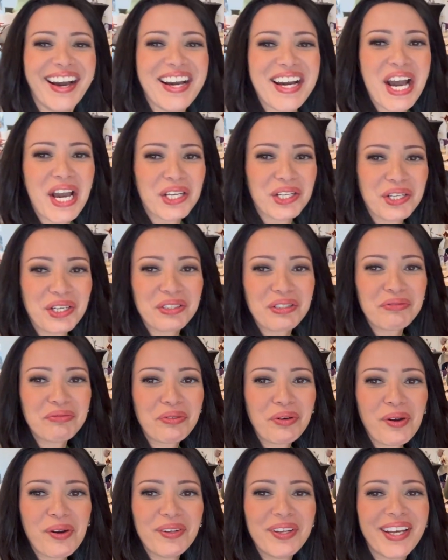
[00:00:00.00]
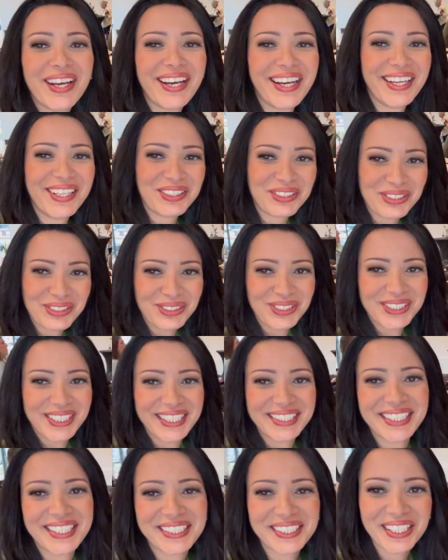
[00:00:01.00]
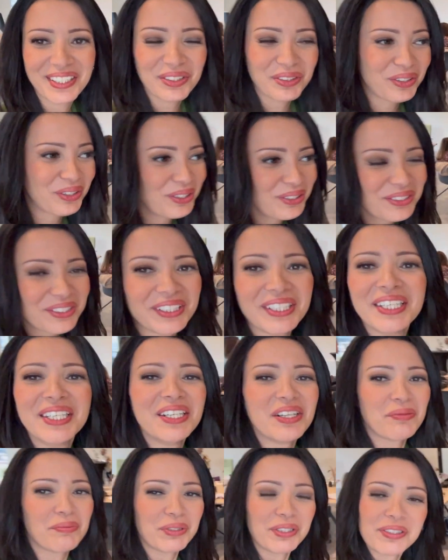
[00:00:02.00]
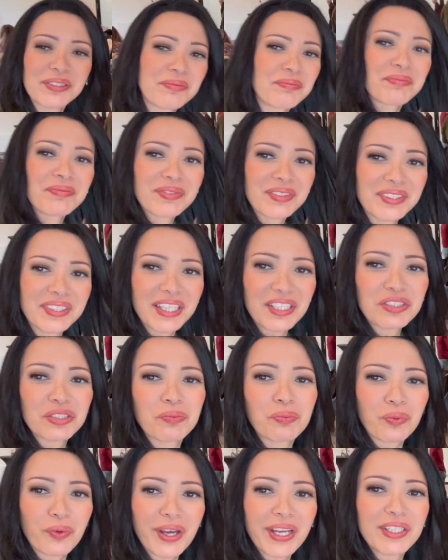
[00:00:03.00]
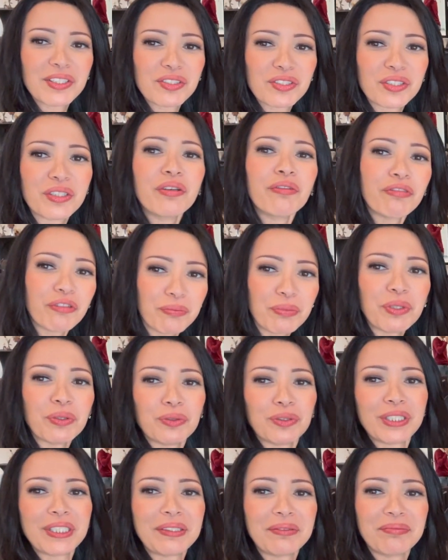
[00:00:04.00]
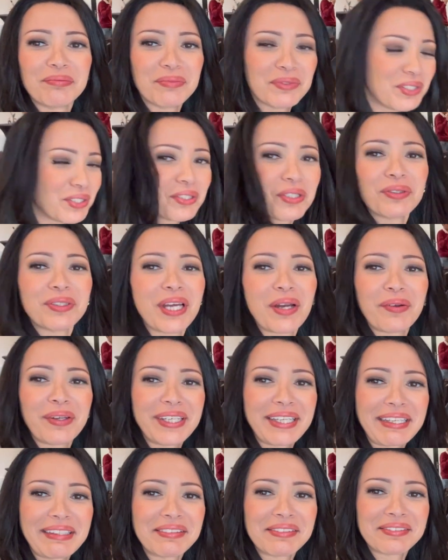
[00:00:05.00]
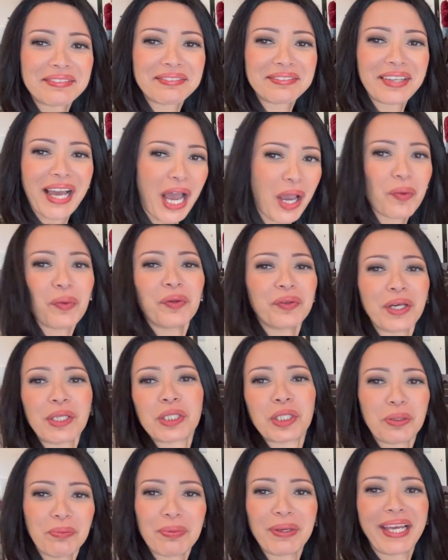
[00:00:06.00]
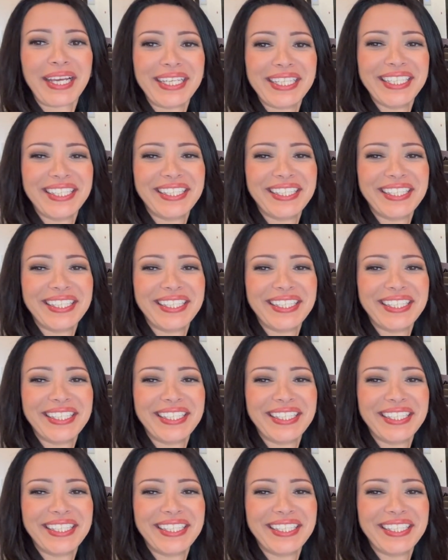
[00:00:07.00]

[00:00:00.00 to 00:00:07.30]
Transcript: I could have worn shoes that did not hurt, but there's a price for beauty, so there it is. I will not complain.